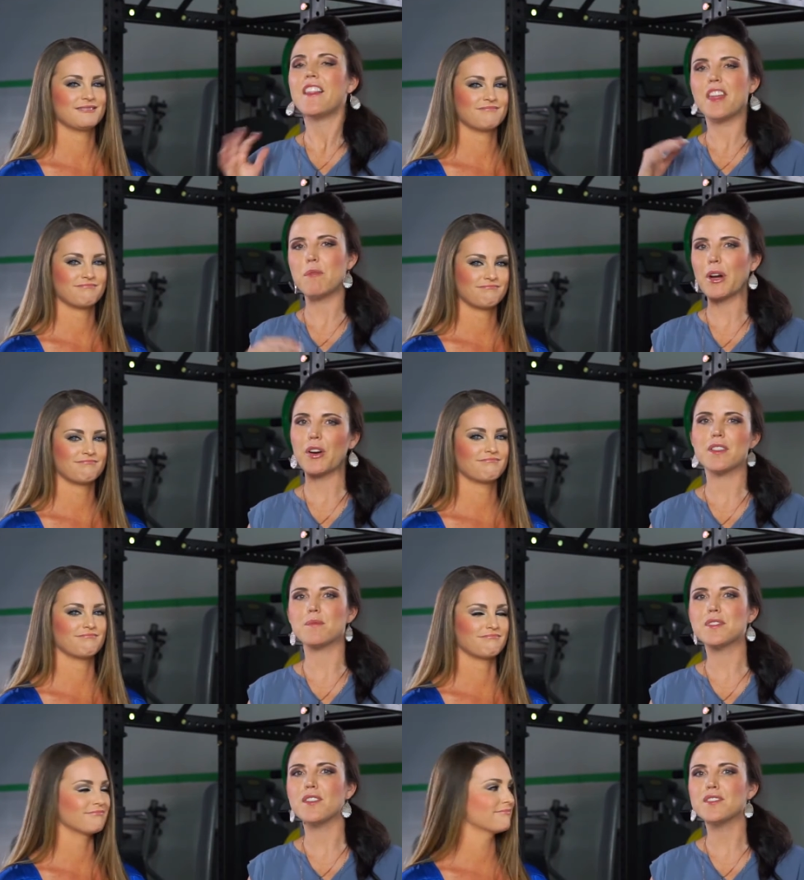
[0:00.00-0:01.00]
Speaker 1: they bury
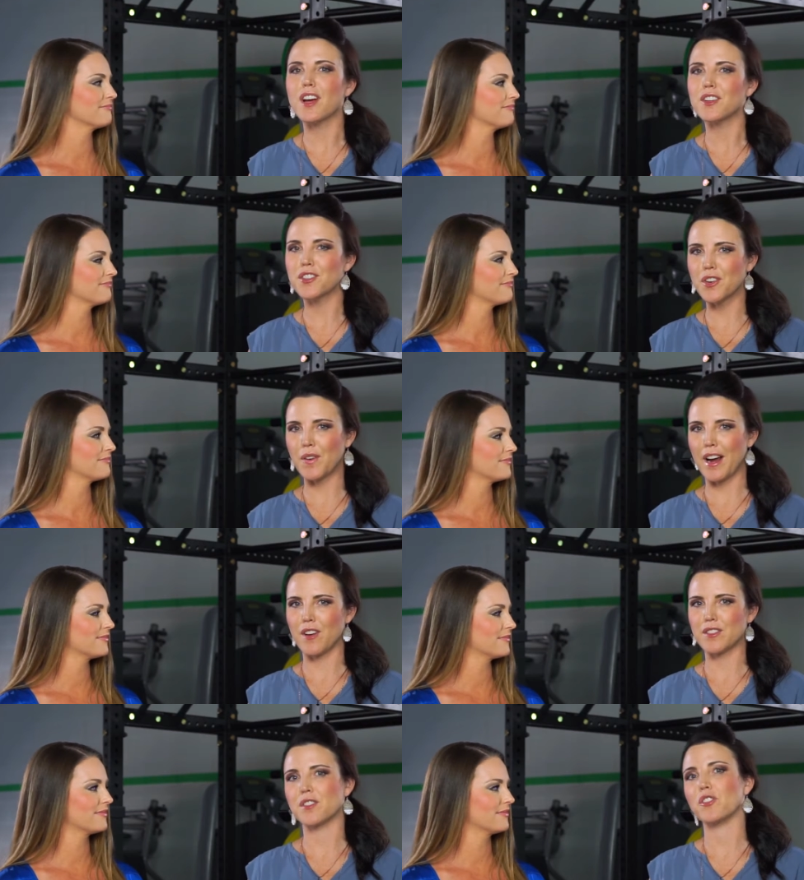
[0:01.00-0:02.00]
themselves
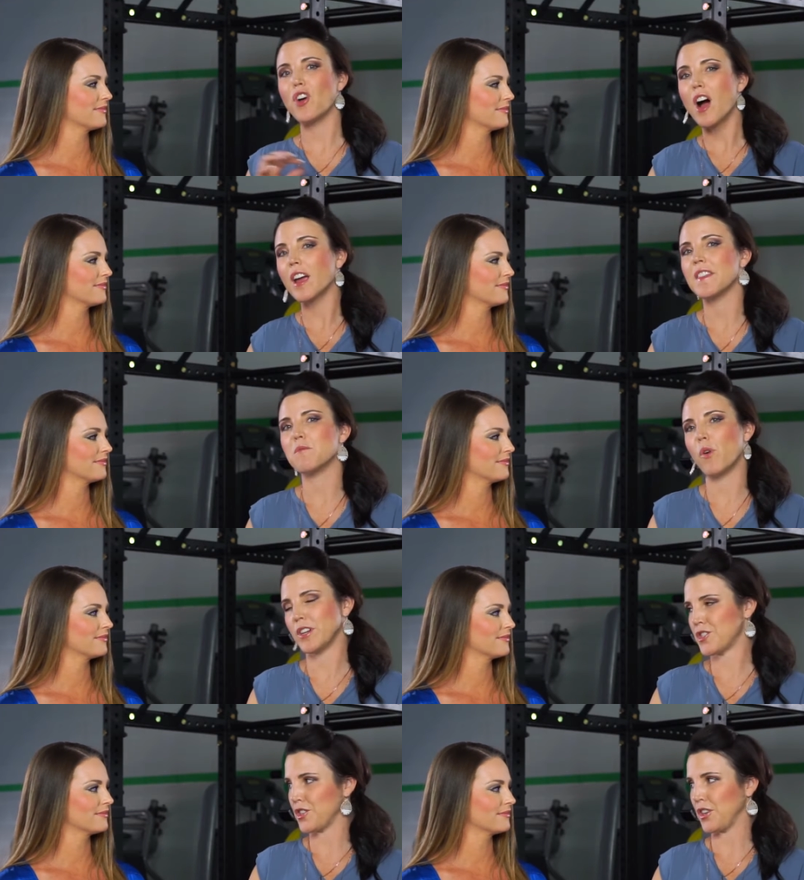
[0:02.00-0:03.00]
underground to lock in the
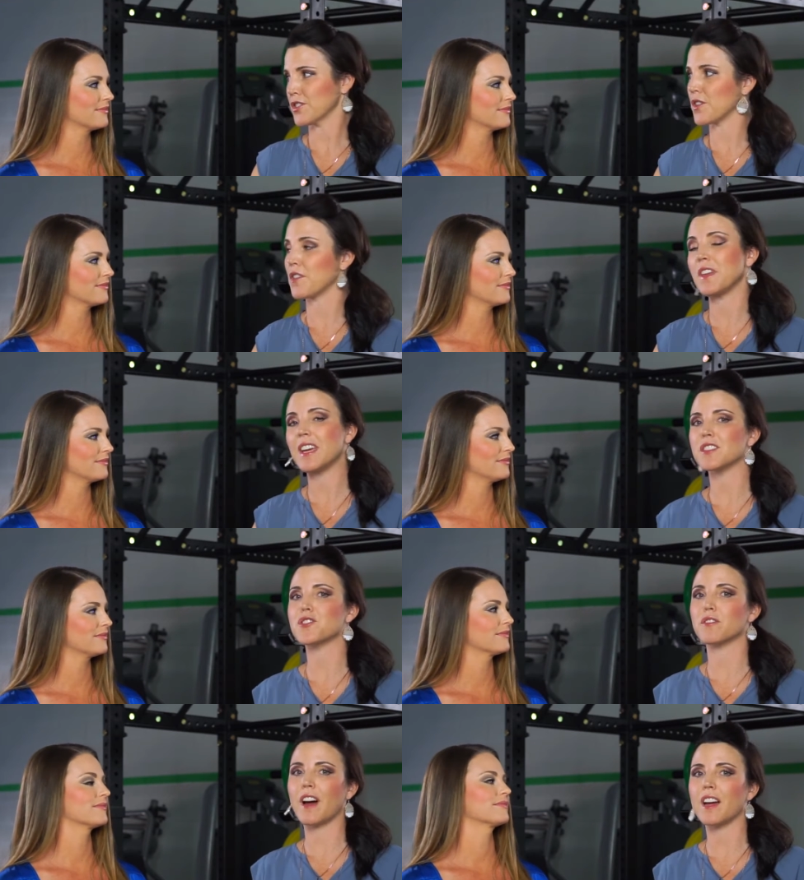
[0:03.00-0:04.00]
moisture so that they can
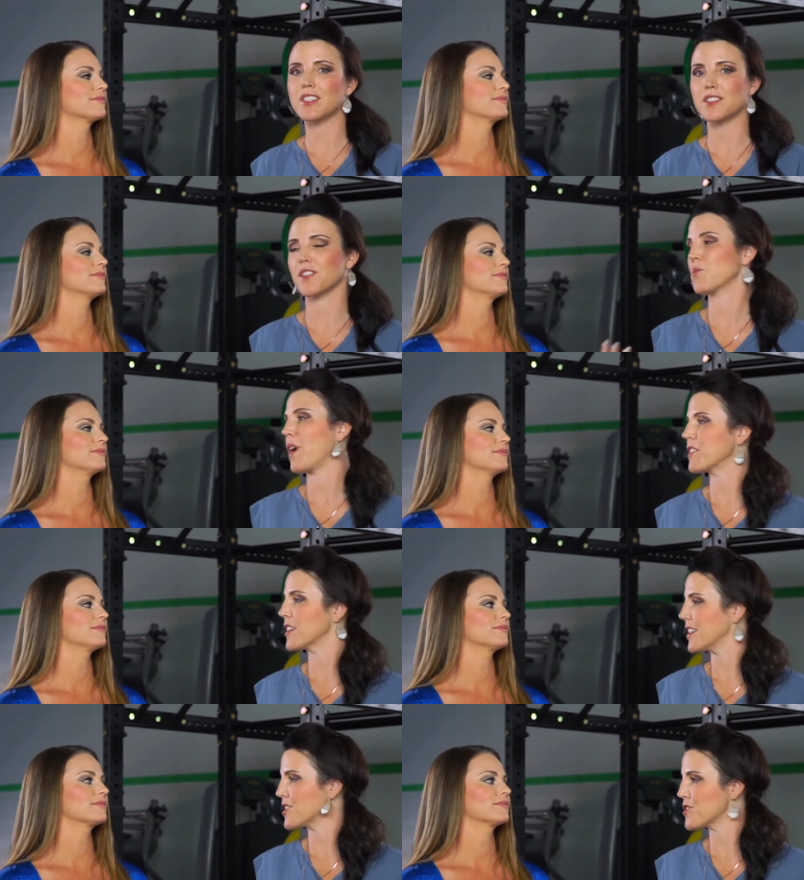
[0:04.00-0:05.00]
survive until the weather
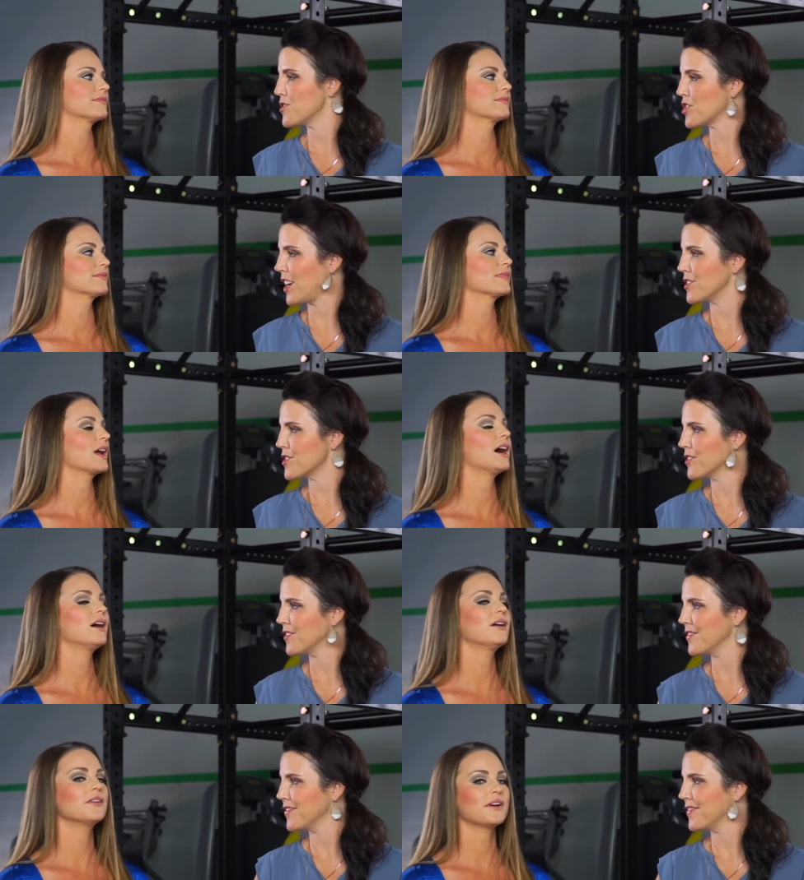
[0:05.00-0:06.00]
conditions change.
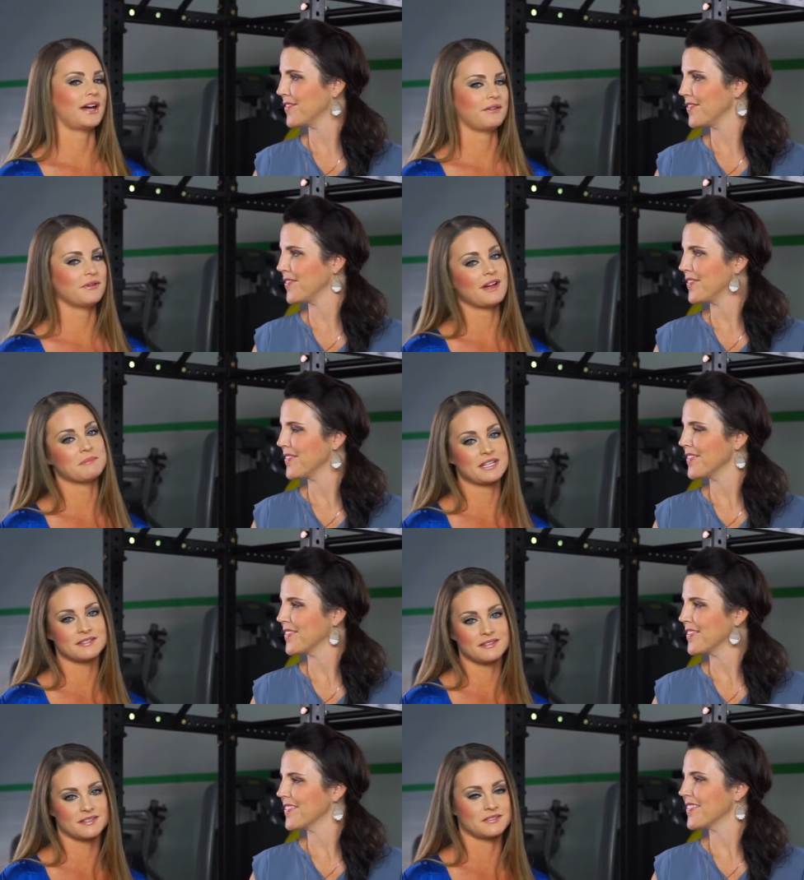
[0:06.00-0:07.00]
Speaker 2: Okay, well that makes
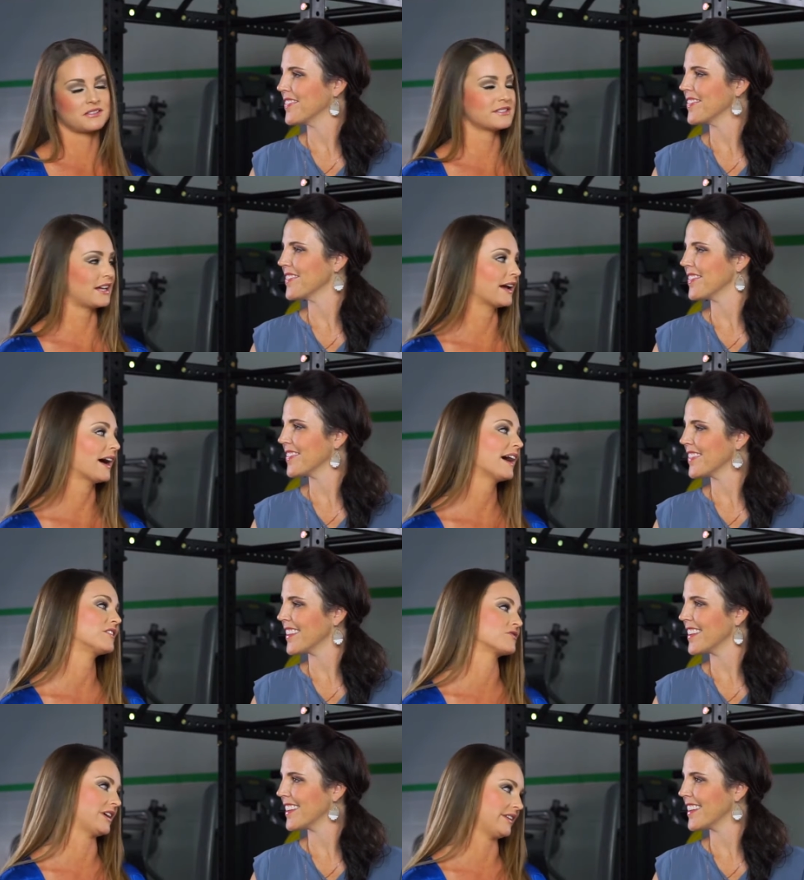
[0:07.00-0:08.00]
sense because they're staying
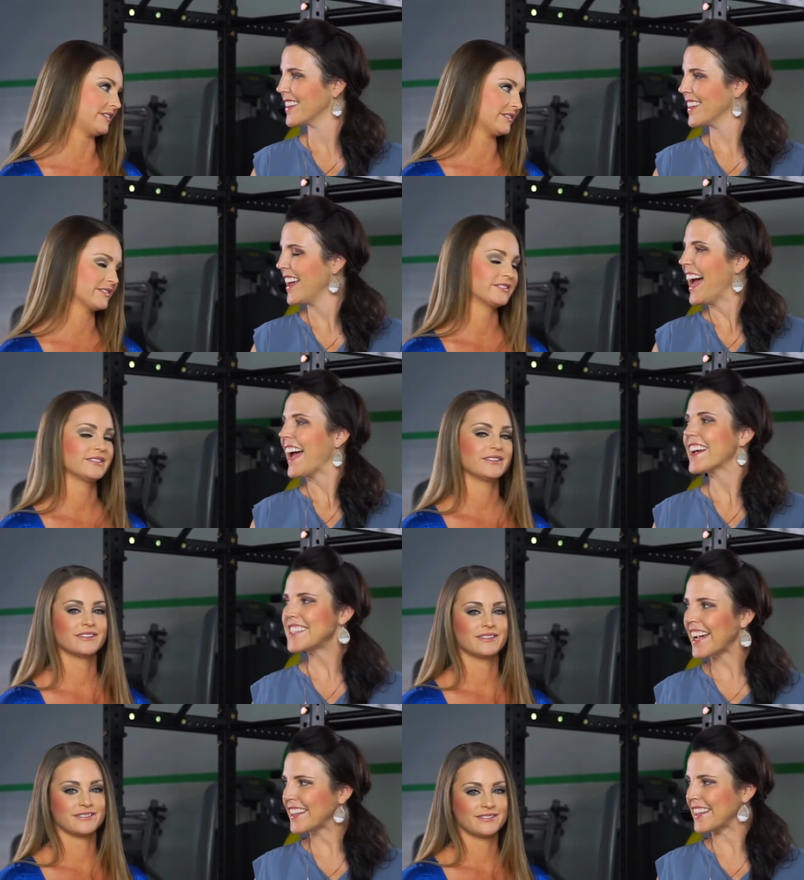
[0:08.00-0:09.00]
hydrated.
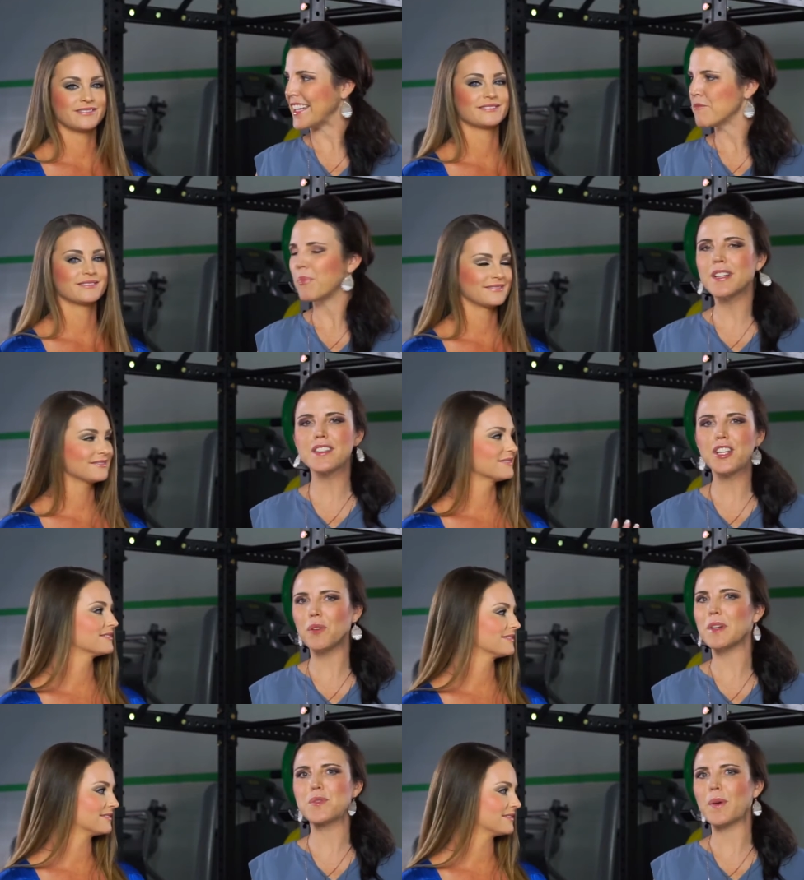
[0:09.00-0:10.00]
Exactly, but as
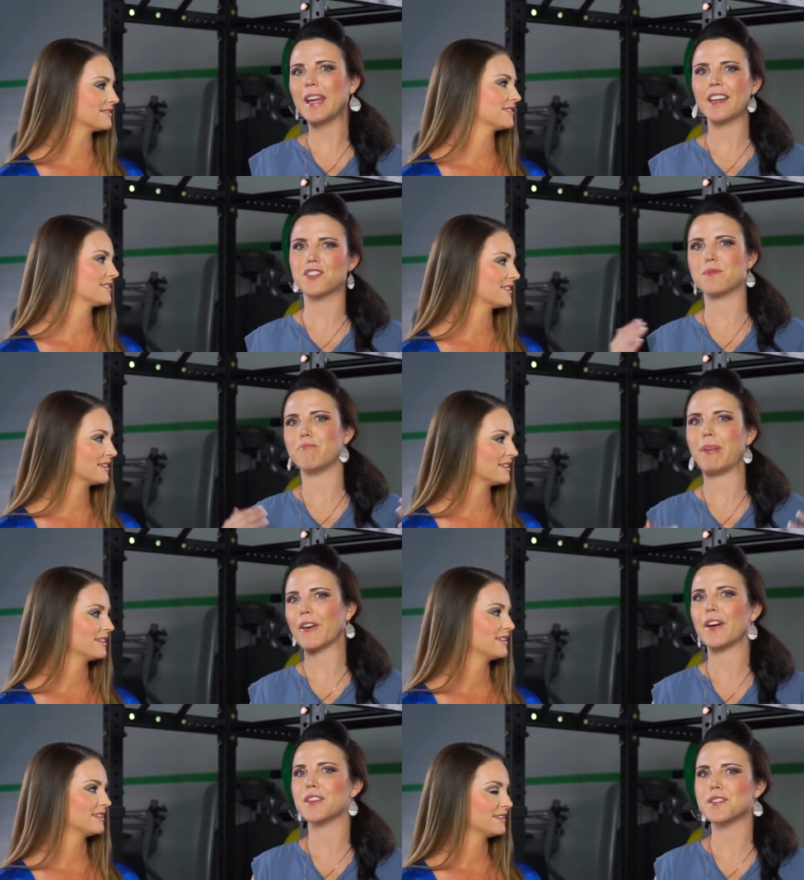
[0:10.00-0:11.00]
humans,
Speaker 1: we can't just
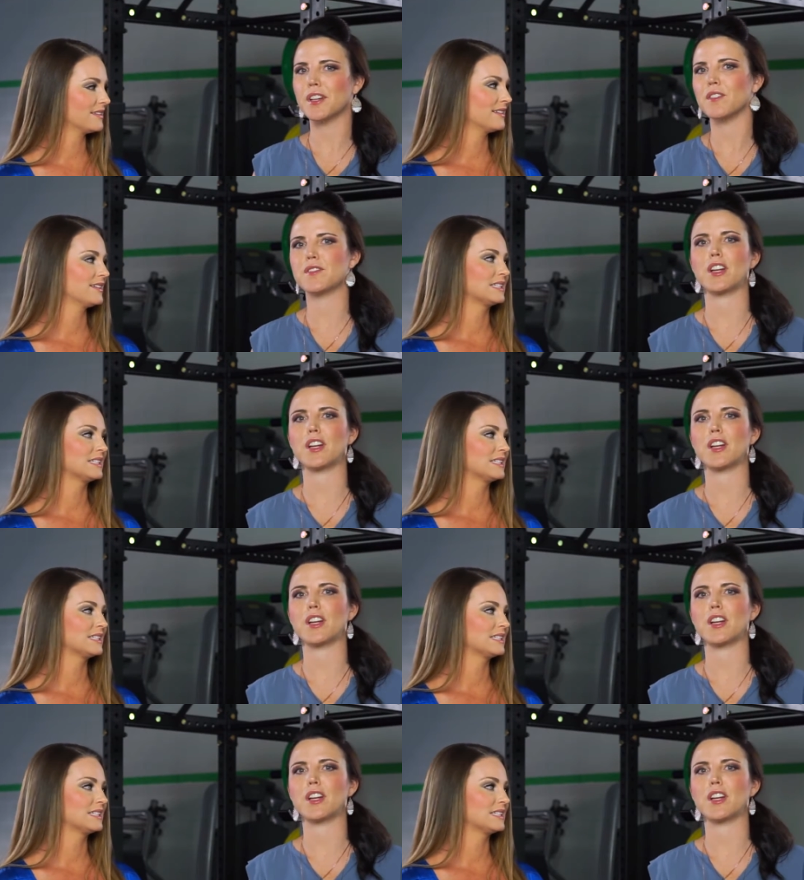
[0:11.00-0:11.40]
bury ourselves